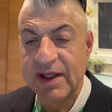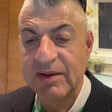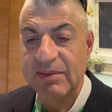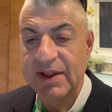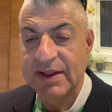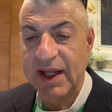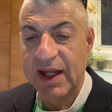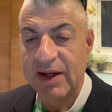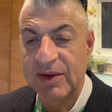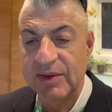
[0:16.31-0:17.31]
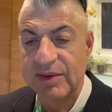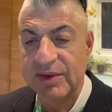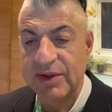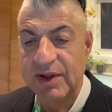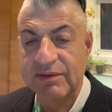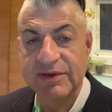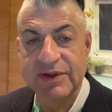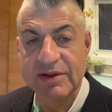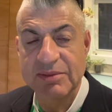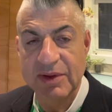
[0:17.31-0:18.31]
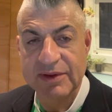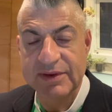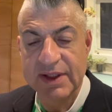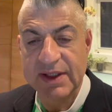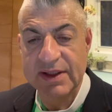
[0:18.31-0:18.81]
but now you have received mercy.